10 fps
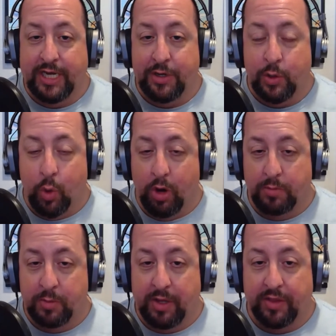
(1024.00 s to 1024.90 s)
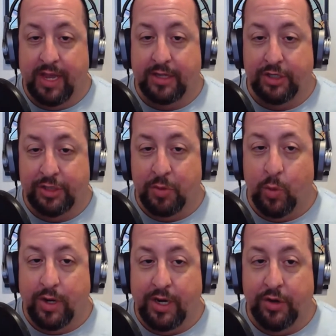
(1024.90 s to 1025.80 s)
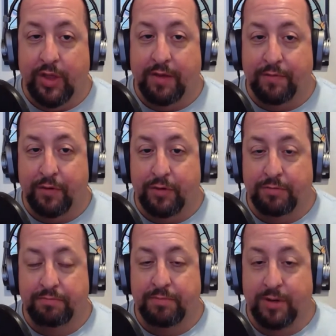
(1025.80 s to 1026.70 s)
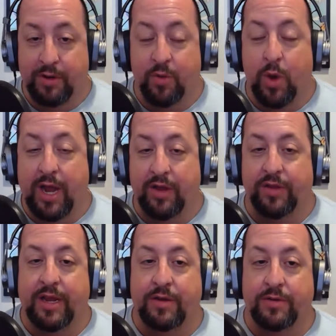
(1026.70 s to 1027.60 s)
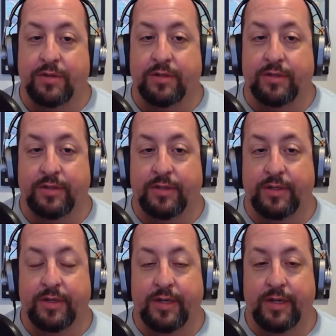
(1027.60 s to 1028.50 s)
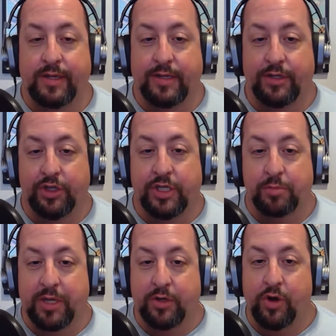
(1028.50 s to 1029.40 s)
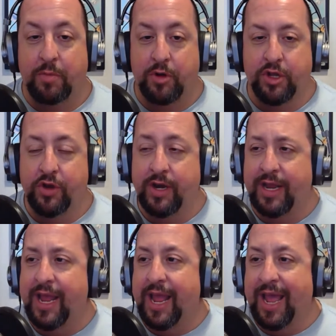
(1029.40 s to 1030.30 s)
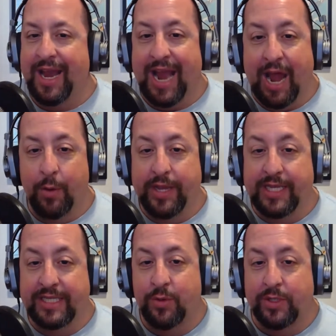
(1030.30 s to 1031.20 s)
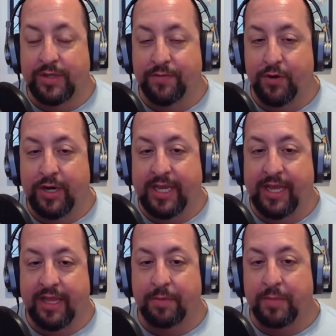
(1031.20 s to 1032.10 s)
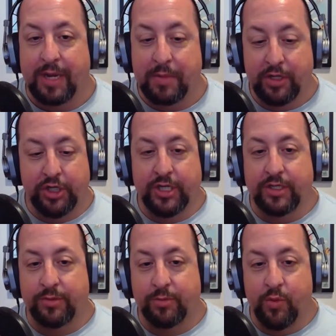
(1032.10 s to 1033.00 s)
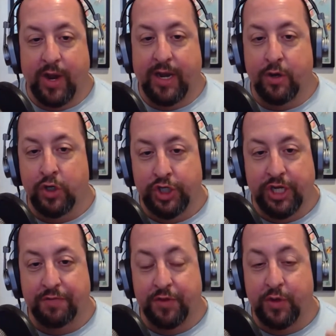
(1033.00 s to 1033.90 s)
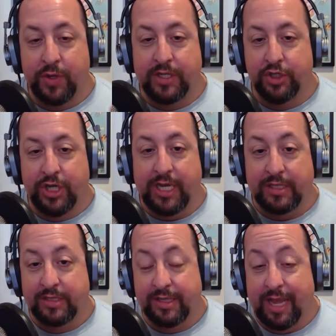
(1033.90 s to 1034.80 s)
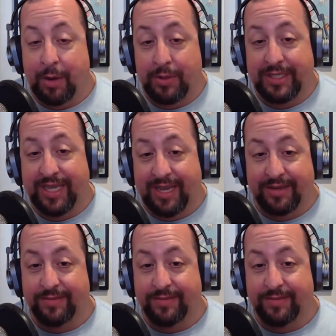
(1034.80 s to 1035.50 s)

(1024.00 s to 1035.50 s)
no qualms about that. She's been wanting to do that for a while now. She has picked her opportunity. And how easy was it for her to kill him? I mean, she just ran her shiv through his chest. That was it.